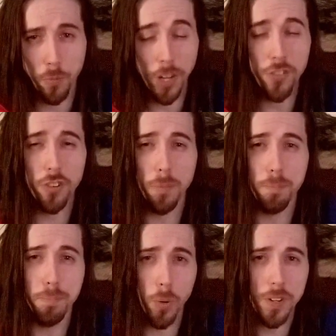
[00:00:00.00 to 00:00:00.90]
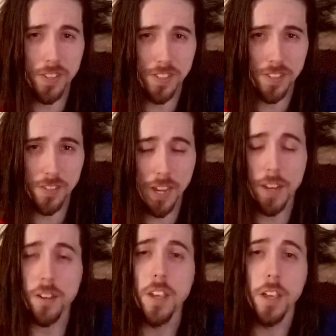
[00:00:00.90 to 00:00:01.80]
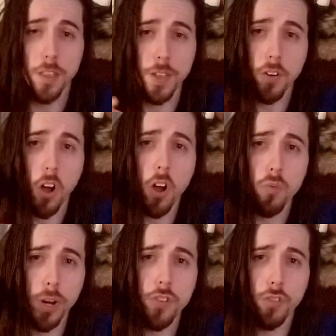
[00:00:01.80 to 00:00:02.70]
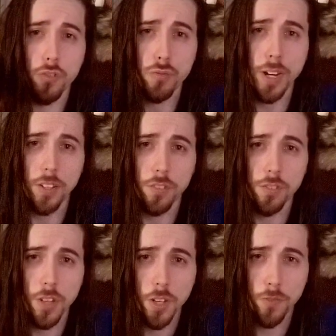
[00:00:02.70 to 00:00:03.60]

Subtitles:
racial bonuses, and there are racial traits